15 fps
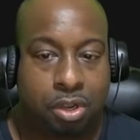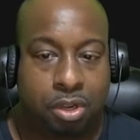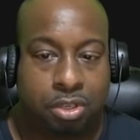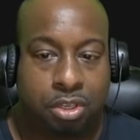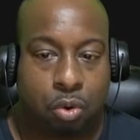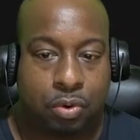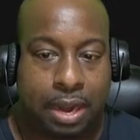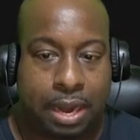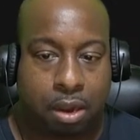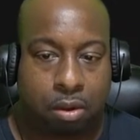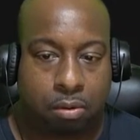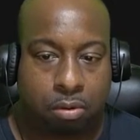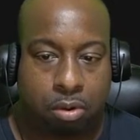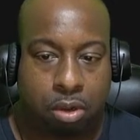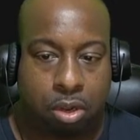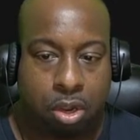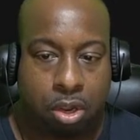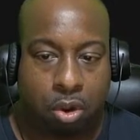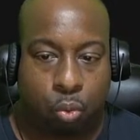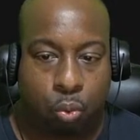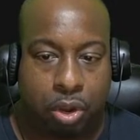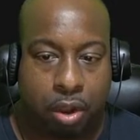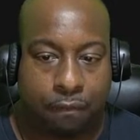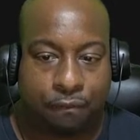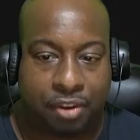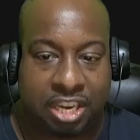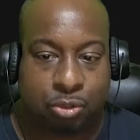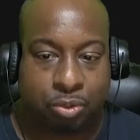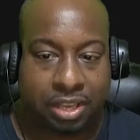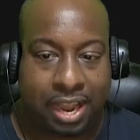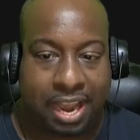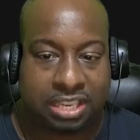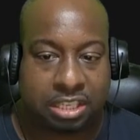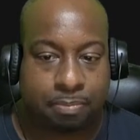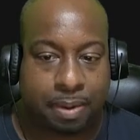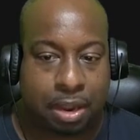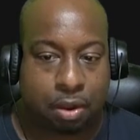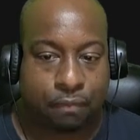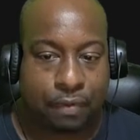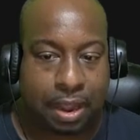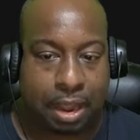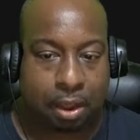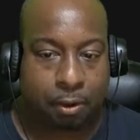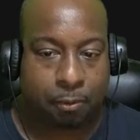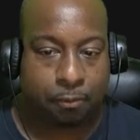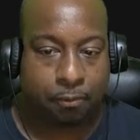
So now we are finished with the XML file.